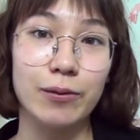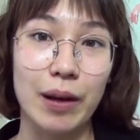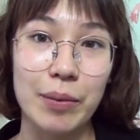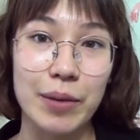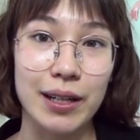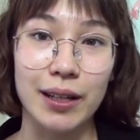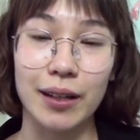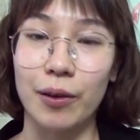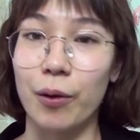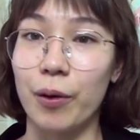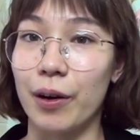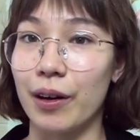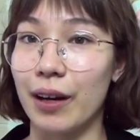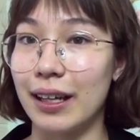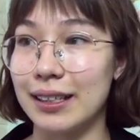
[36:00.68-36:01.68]
feminine
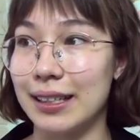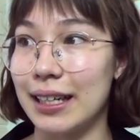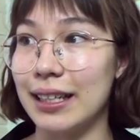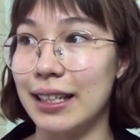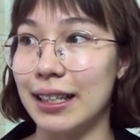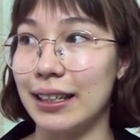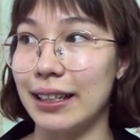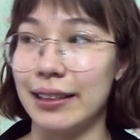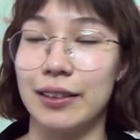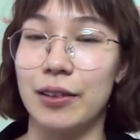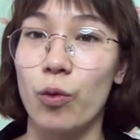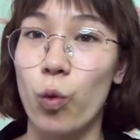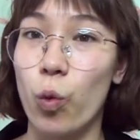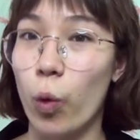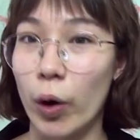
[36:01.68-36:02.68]
or as any like
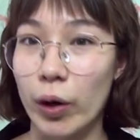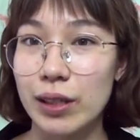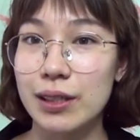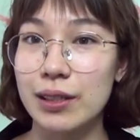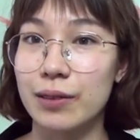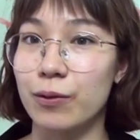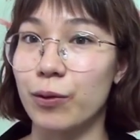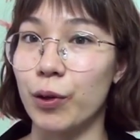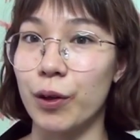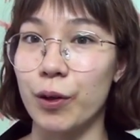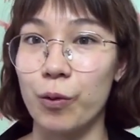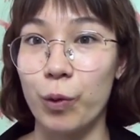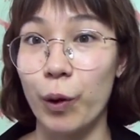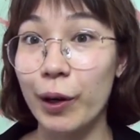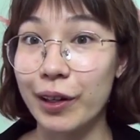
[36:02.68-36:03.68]
worse for
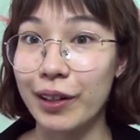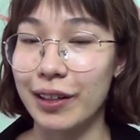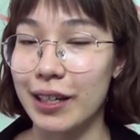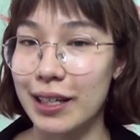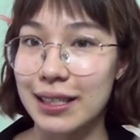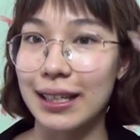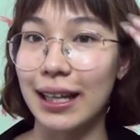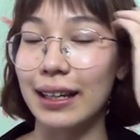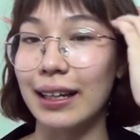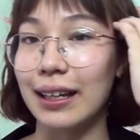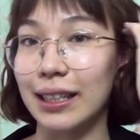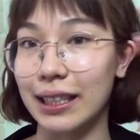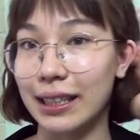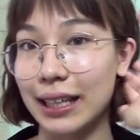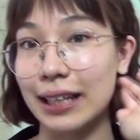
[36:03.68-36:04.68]
workers than
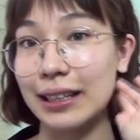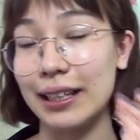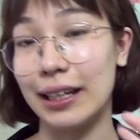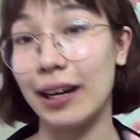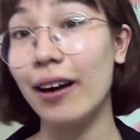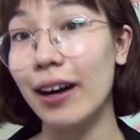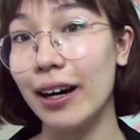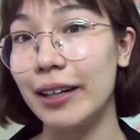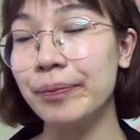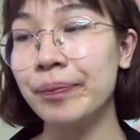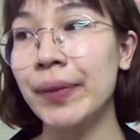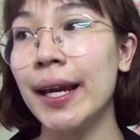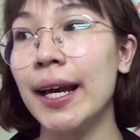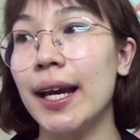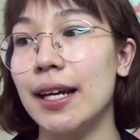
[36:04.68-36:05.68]
they are.
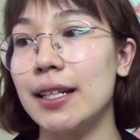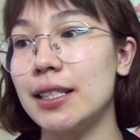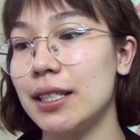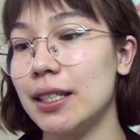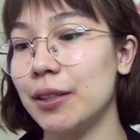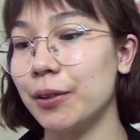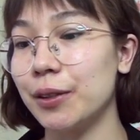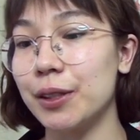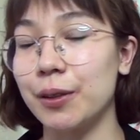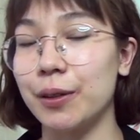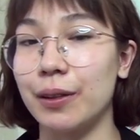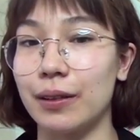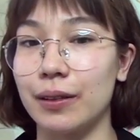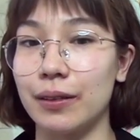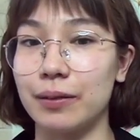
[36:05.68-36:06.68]
And she
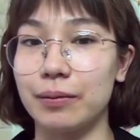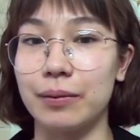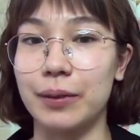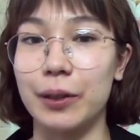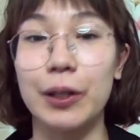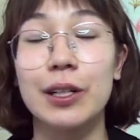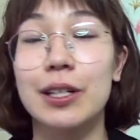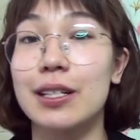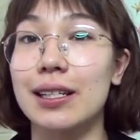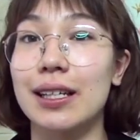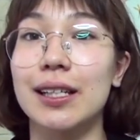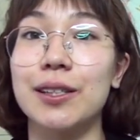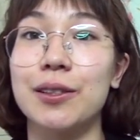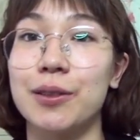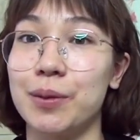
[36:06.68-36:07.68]
also urges
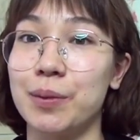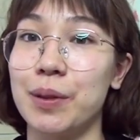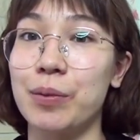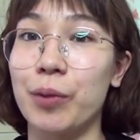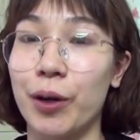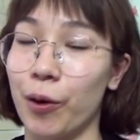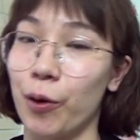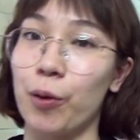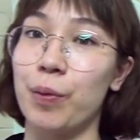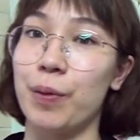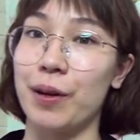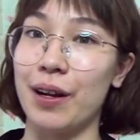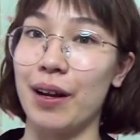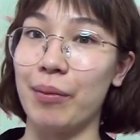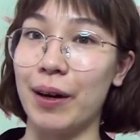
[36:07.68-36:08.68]
us to be more
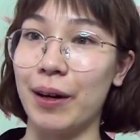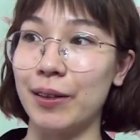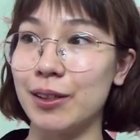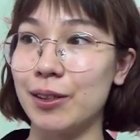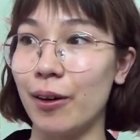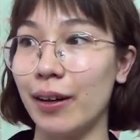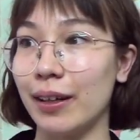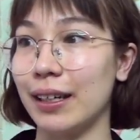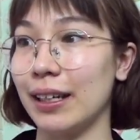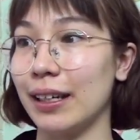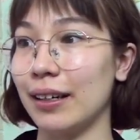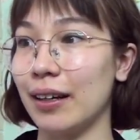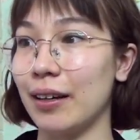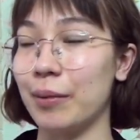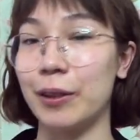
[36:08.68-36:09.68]
open about
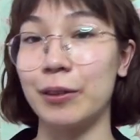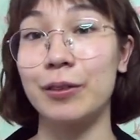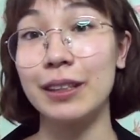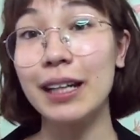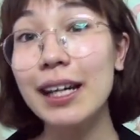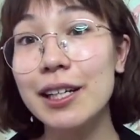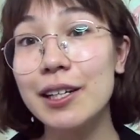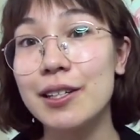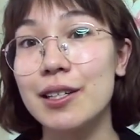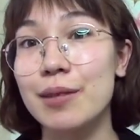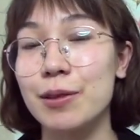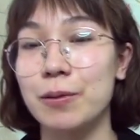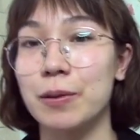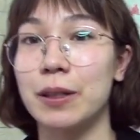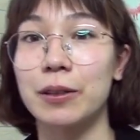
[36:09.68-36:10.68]
talking about
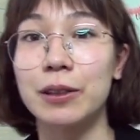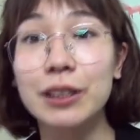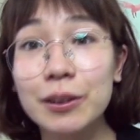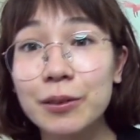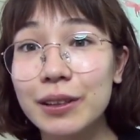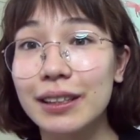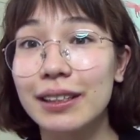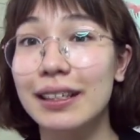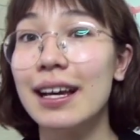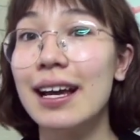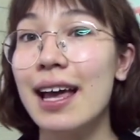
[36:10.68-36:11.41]
relationships with our children,